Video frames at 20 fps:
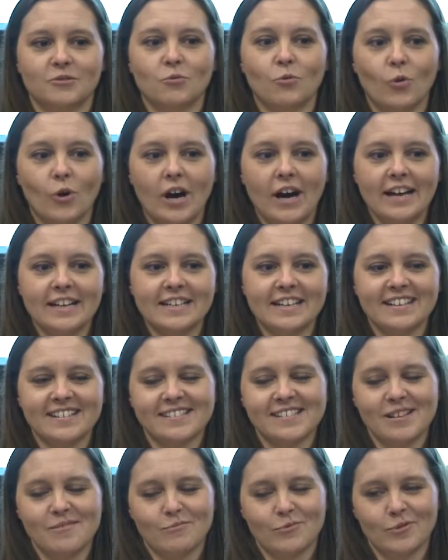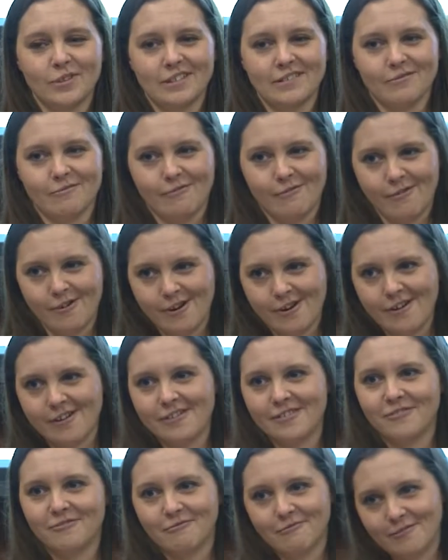what, except we say
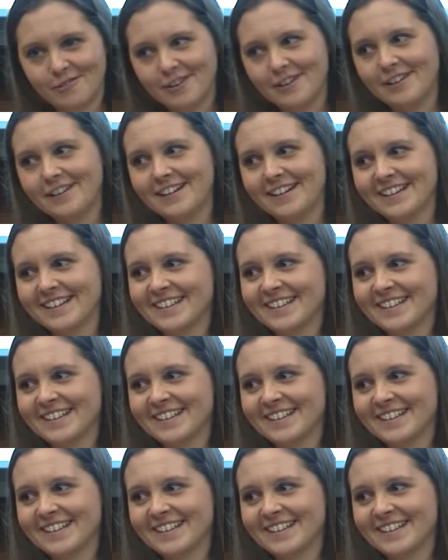wah, wah.